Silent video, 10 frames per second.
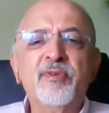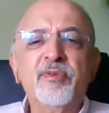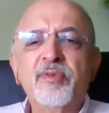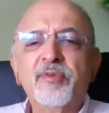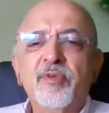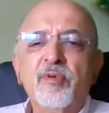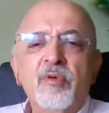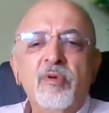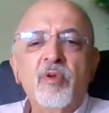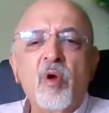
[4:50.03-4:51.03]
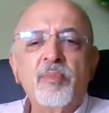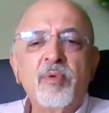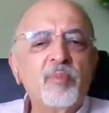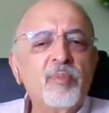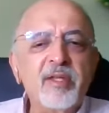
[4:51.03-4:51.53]
So the old
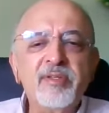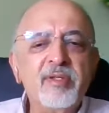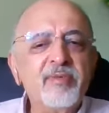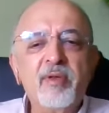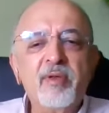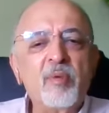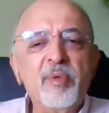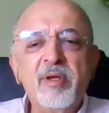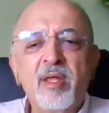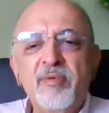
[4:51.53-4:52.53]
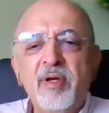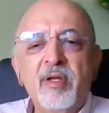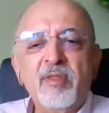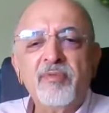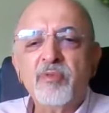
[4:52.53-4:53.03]
top-down manager will not be relevant
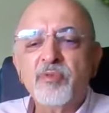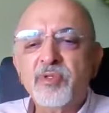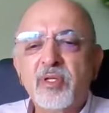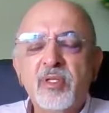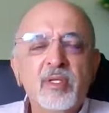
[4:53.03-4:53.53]
in the future.